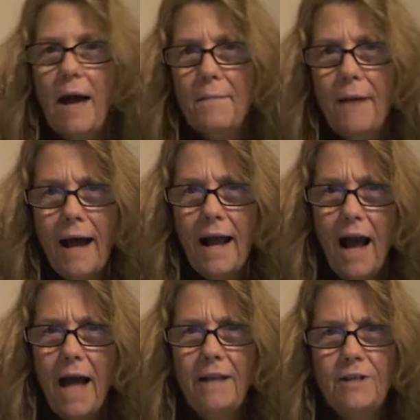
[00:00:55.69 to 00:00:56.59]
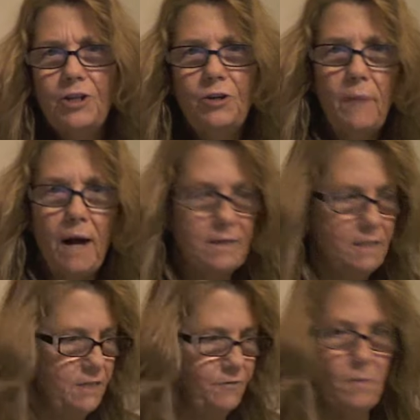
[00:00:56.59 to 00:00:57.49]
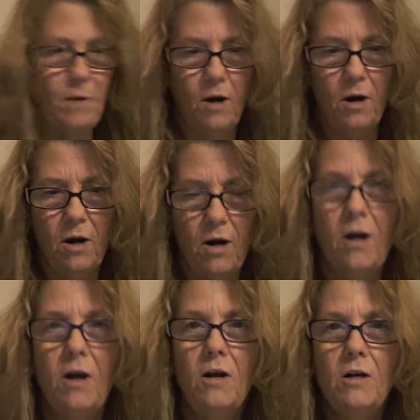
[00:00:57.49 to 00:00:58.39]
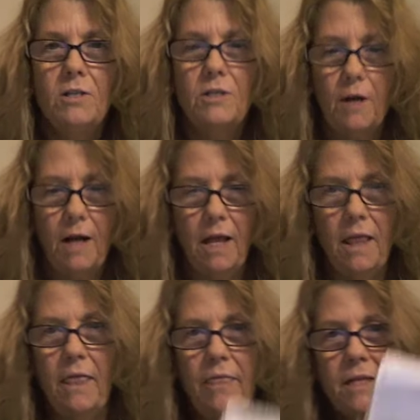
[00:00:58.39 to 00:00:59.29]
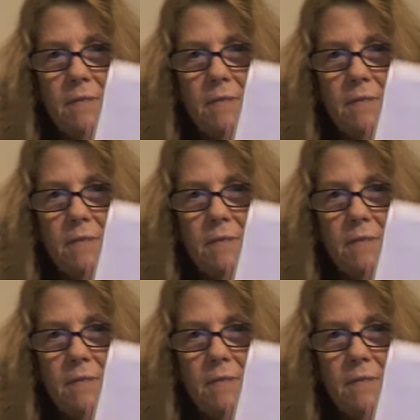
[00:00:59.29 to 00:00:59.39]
um, I got two boxes from her. So I got this